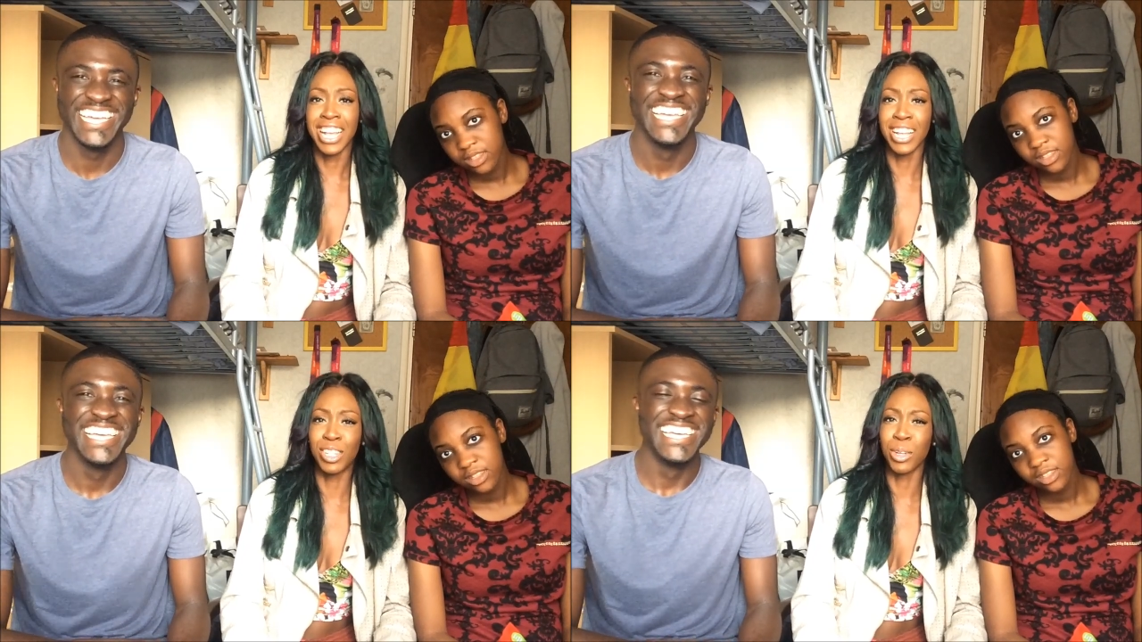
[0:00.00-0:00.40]

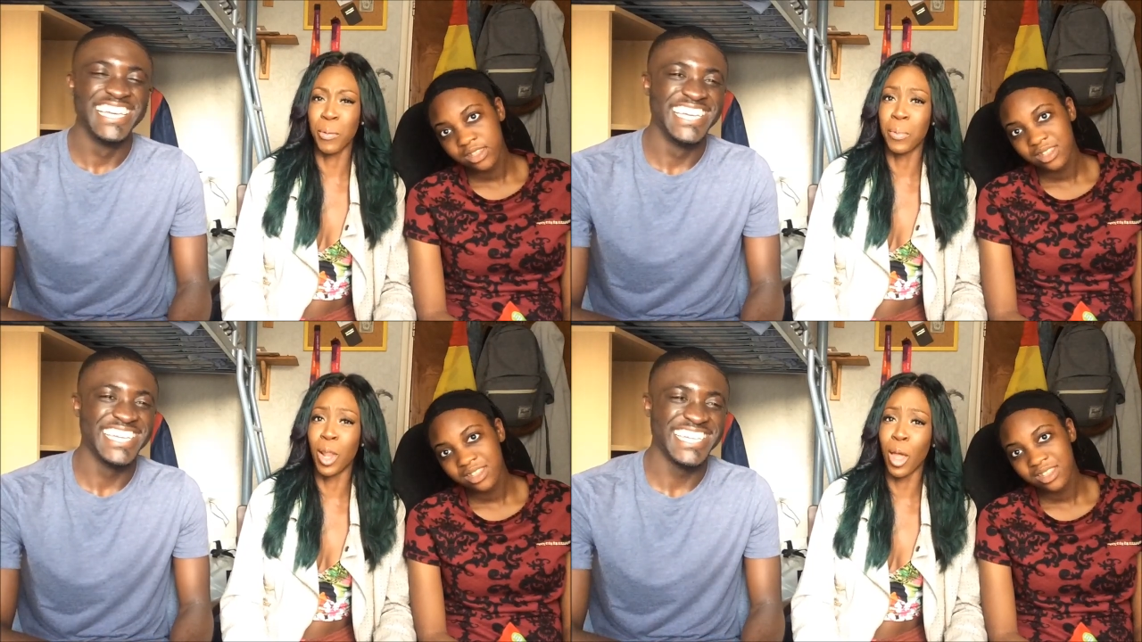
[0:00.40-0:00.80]
Speaker 1: he took
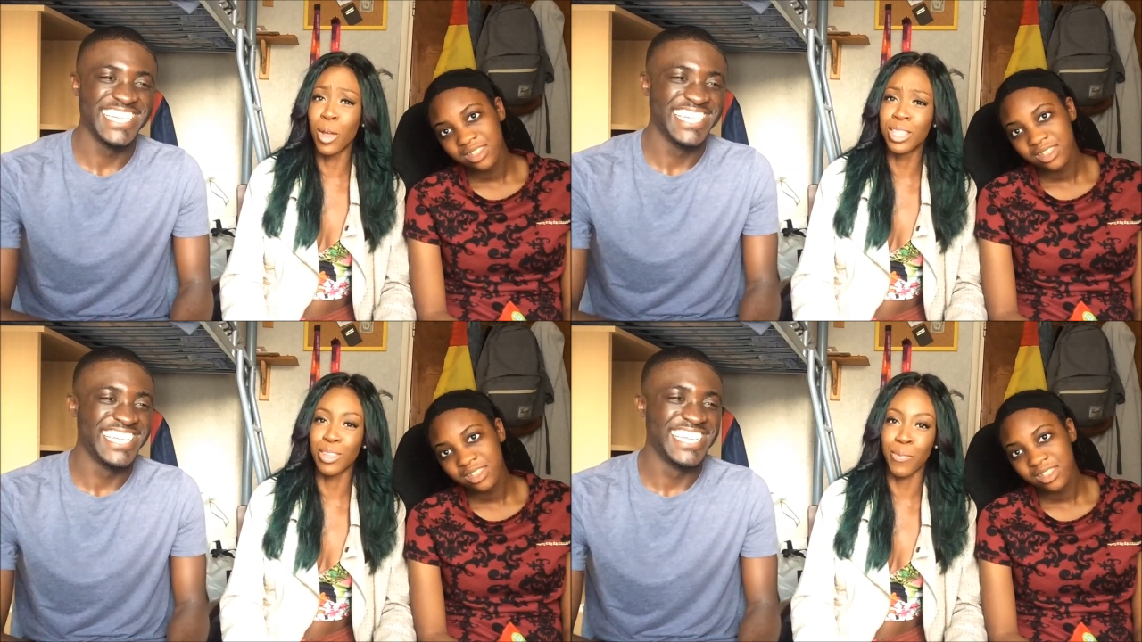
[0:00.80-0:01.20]

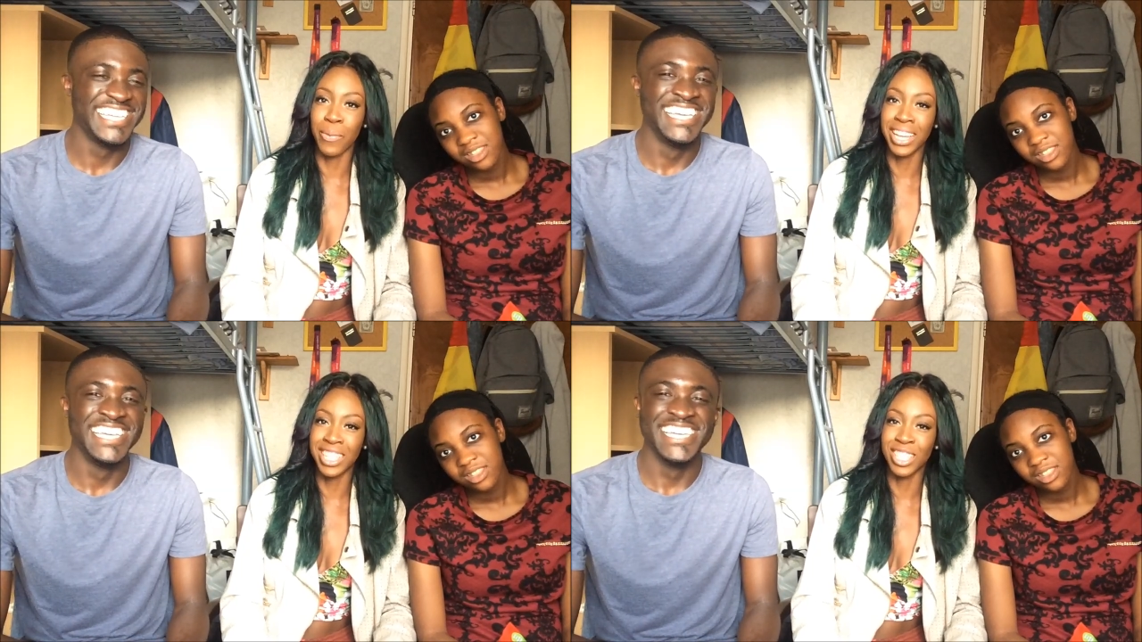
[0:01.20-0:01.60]
loads of
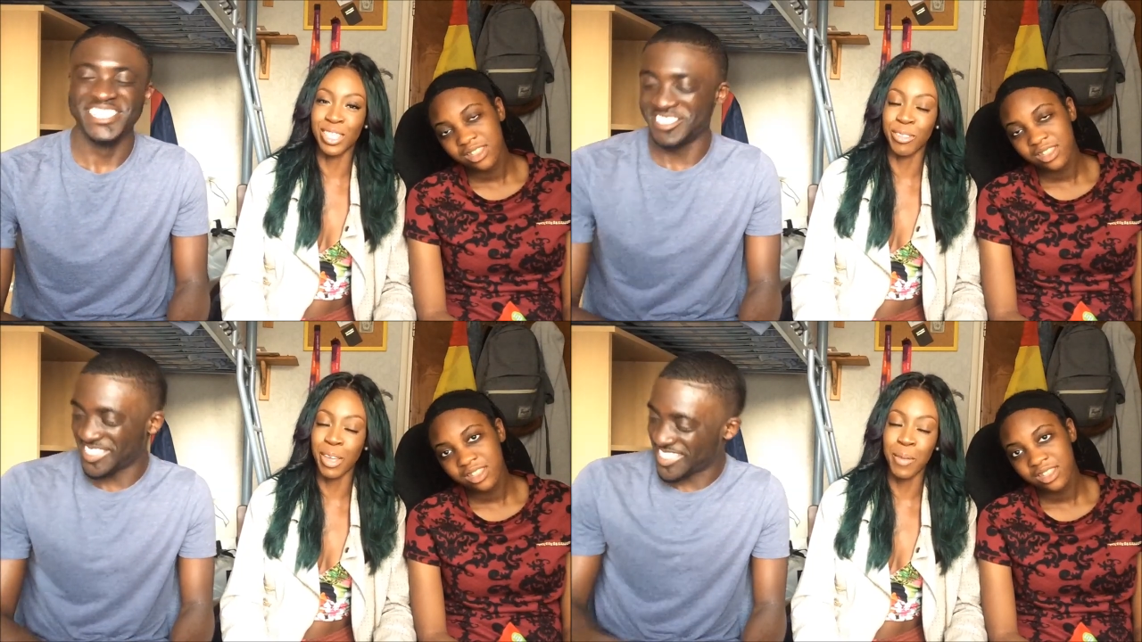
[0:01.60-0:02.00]
pictures
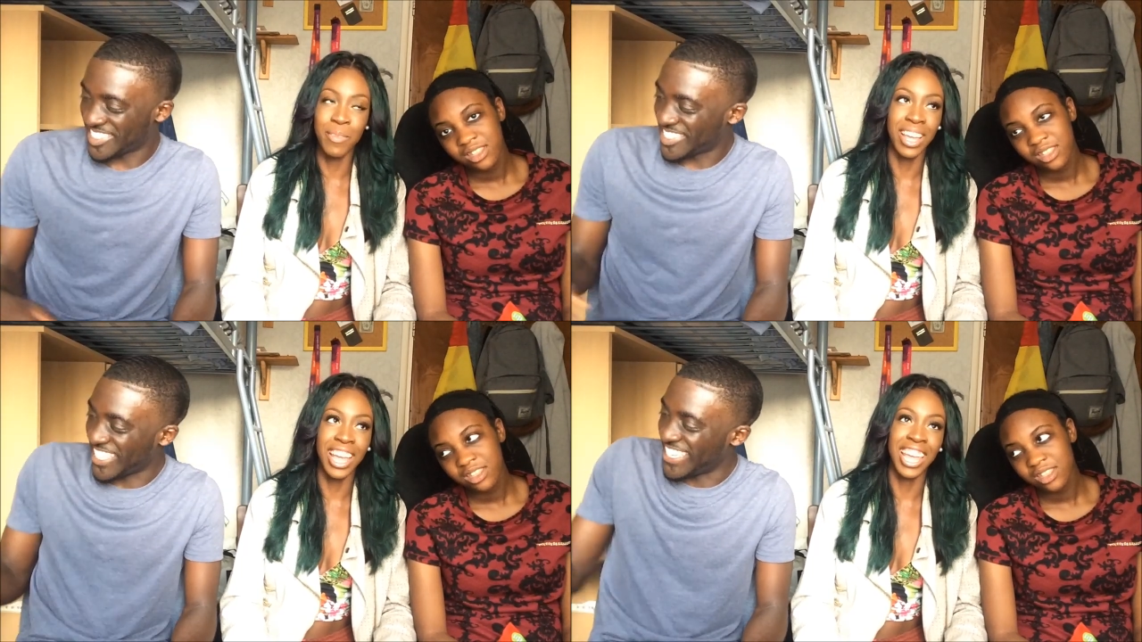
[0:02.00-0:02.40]
of him.
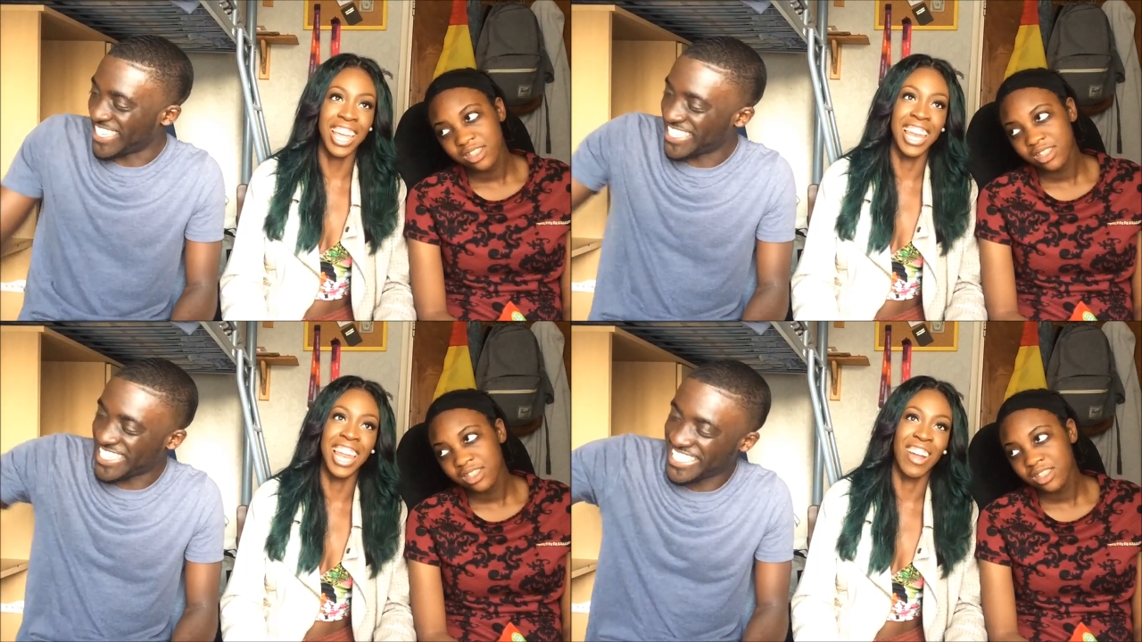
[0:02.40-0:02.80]
Just like
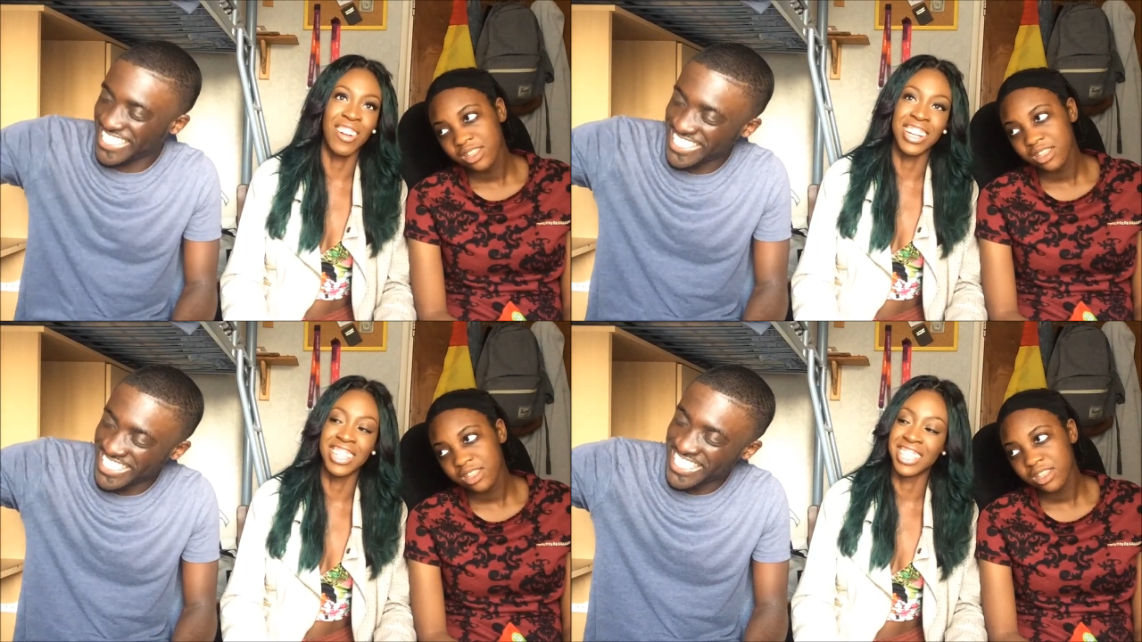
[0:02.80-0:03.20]

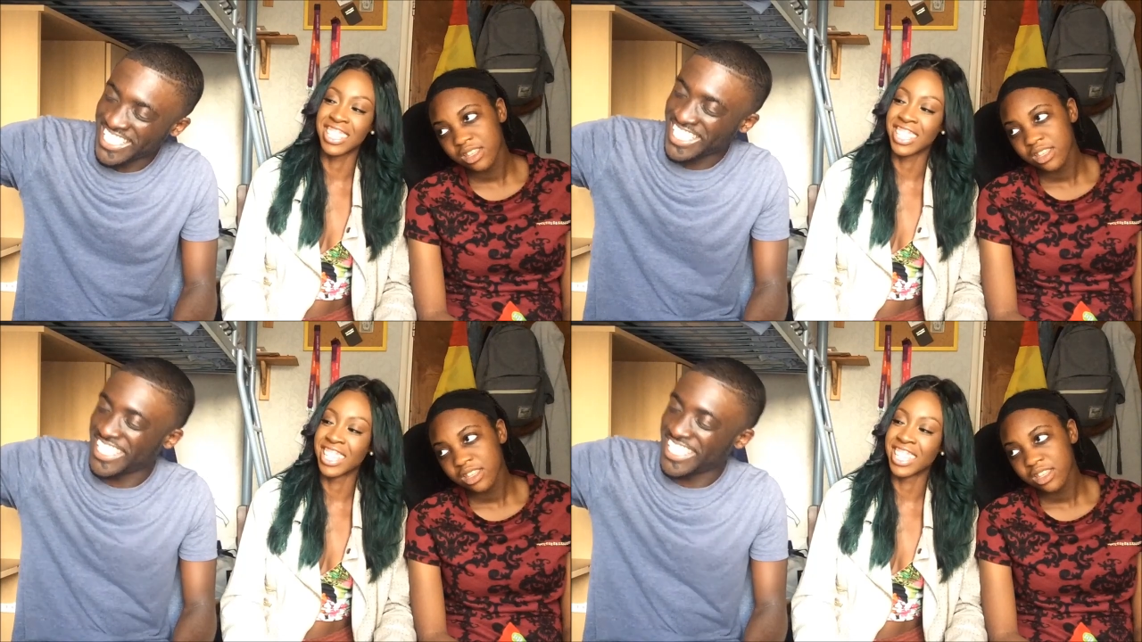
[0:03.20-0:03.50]
hilarious.